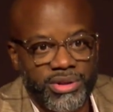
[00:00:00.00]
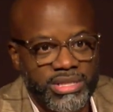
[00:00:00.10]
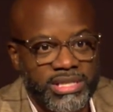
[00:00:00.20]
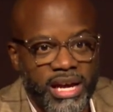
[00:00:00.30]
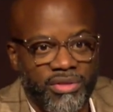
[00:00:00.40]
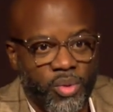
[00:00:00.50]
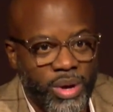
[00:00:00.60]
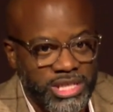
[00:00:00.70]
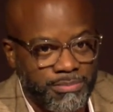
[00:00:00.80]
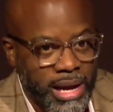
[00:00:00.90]
you. This is out of the
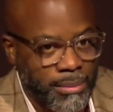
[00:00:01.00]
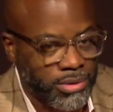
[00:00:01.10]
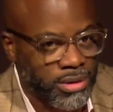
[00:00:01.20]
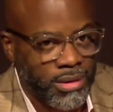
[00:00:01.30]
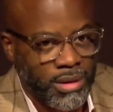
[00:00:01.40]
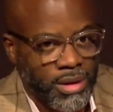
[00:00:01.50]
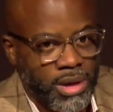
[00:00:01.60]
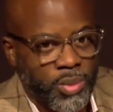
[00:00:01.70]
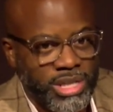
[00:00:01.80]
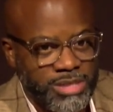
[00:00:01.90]
Wuest Bible.
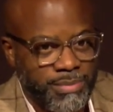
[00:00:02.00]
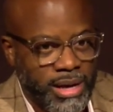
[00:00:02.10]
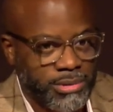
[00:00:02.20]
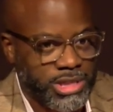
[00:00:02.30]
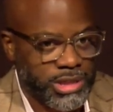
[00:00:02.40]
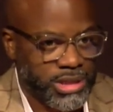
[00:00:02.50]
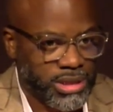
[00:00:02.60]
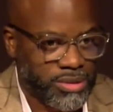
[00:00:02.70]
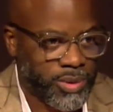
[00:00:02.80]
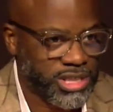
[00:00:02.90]
Wuest Bible,
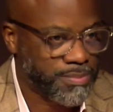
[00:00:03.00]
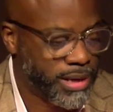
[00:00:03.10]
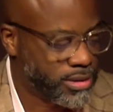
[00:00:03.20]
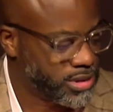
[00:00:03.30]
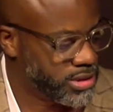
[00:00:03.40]
Wuest spells